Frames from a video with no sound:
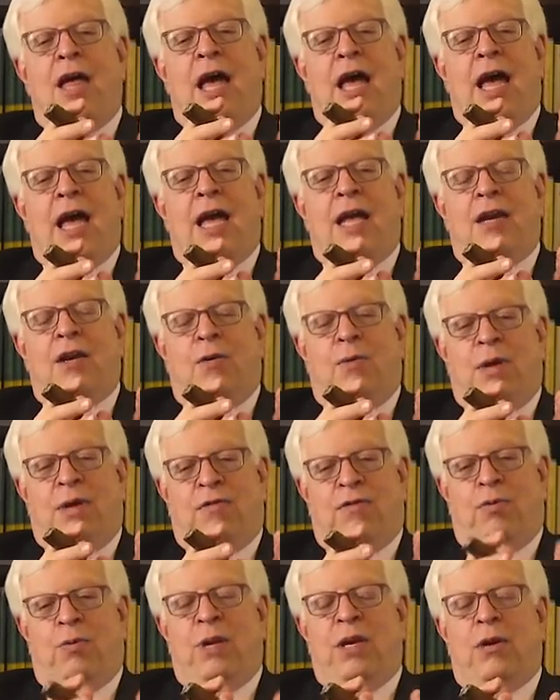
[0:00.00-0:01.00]
and we
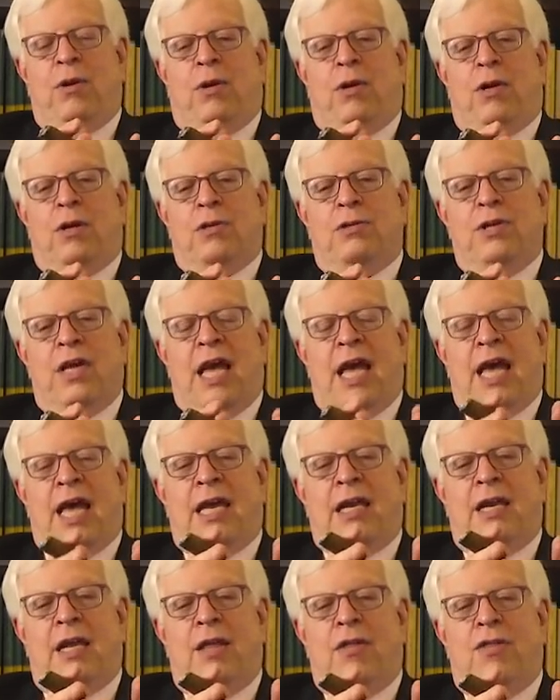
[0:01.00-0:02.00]
have 3 dogs,
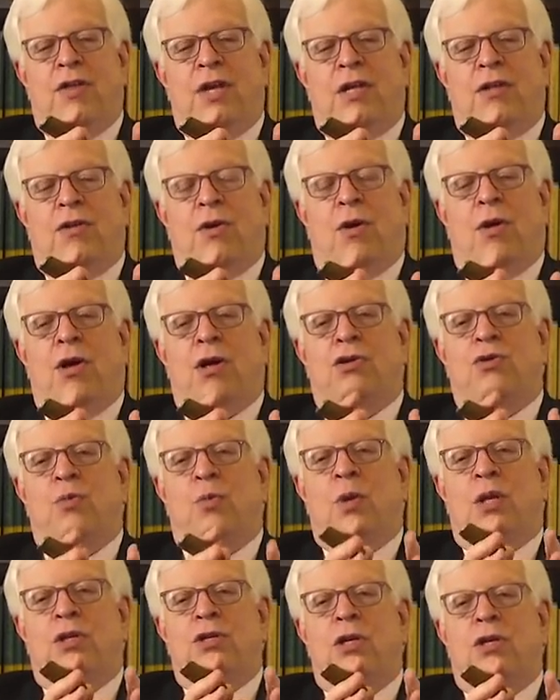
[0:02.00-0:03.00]
and the dogs
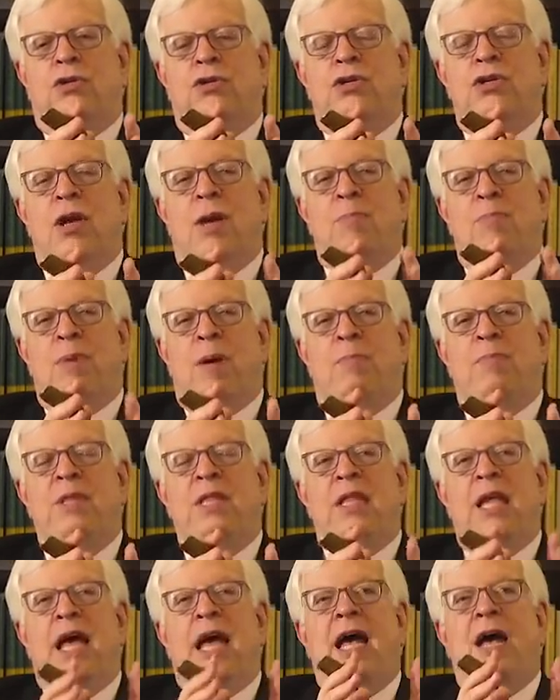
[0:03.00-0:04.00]
will just jump up
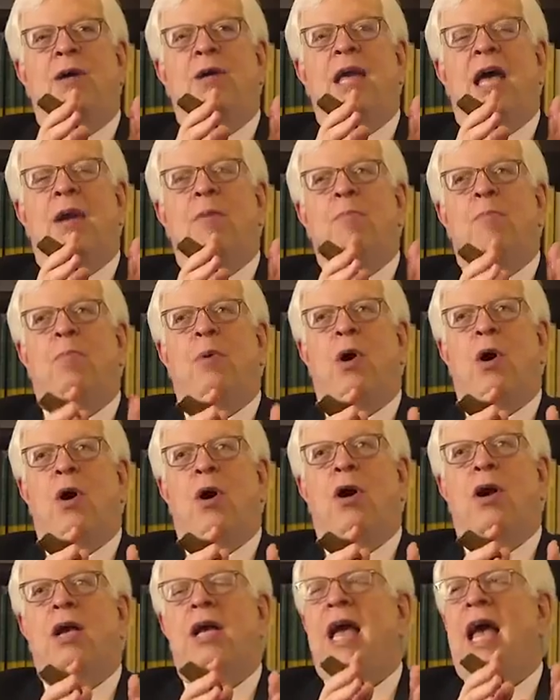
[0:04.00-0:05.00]
and down and
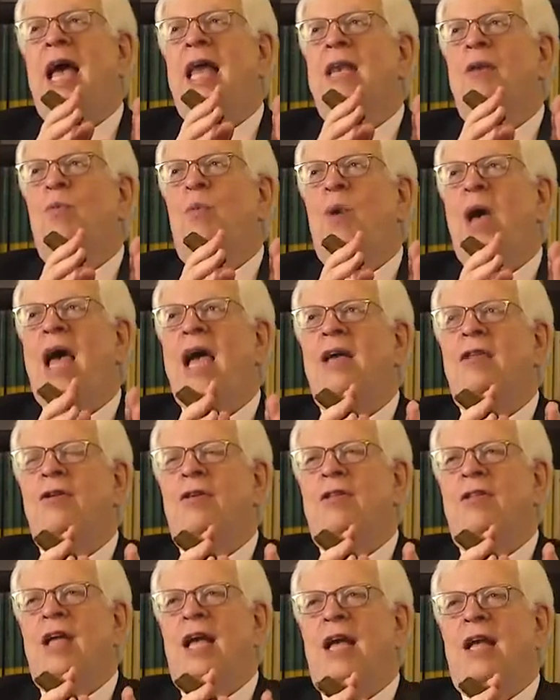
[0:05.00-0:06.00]
bark and wag
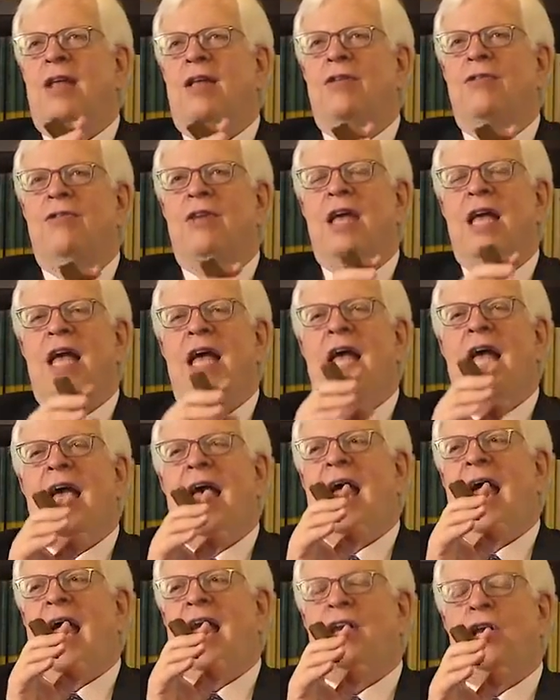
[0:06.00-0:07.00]
their tails
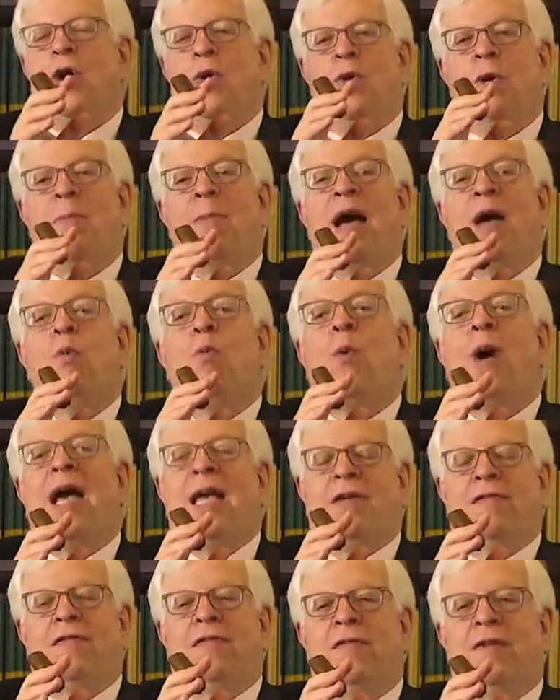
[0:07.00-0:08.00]
and go to my
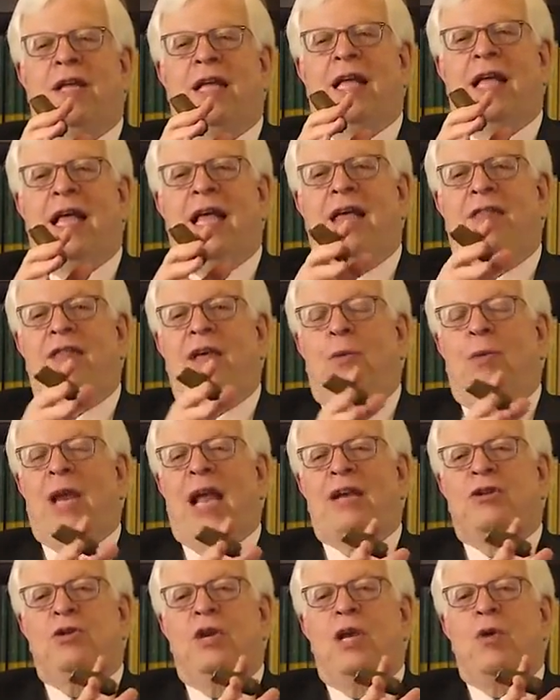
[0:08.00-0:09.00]
wife. They will
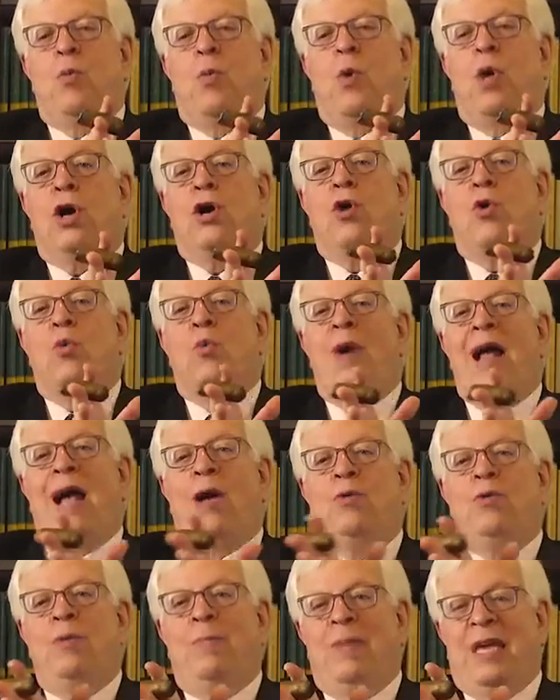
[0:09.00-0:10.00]
actually walk
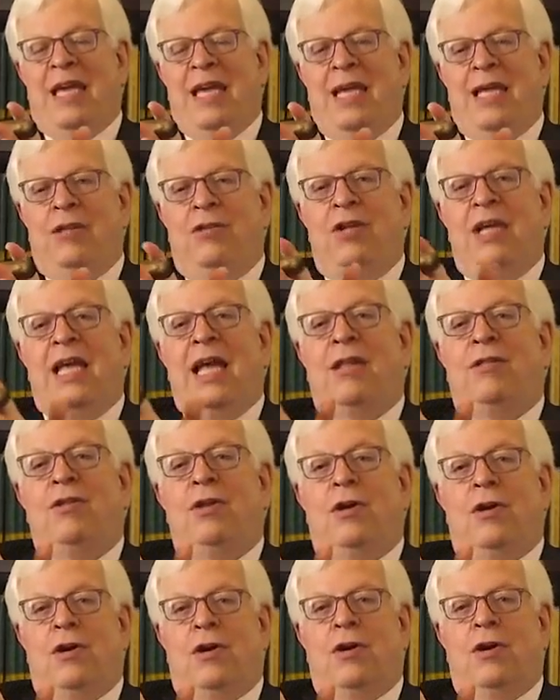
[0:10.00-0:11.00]
around me to get
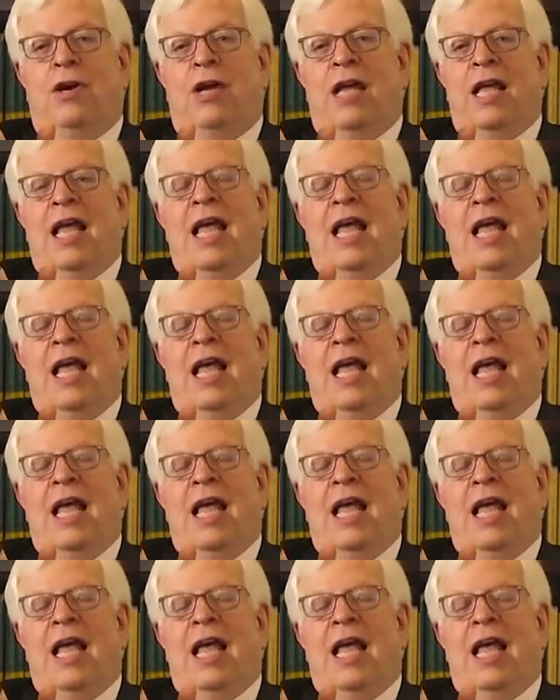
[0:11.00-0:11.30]
to her.